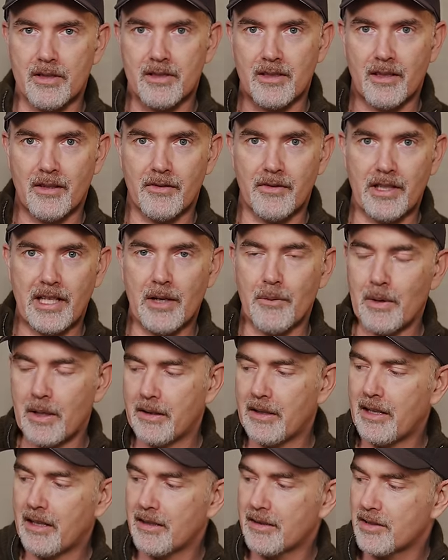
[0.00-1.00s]
So if you get
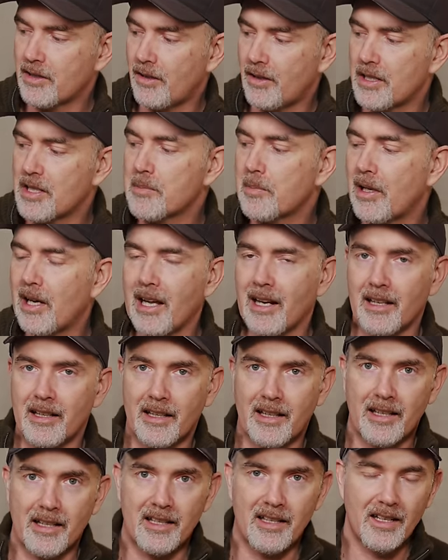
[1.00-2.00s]
one that tightens by Allen
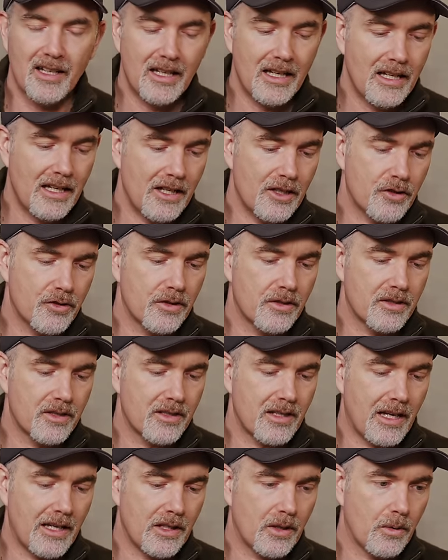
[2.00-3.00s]
key, it should
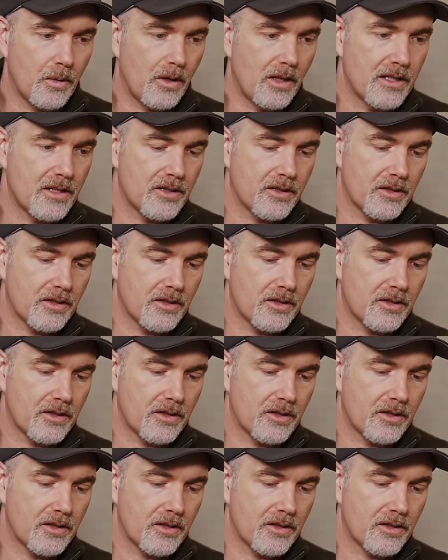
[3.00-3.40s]
stay quite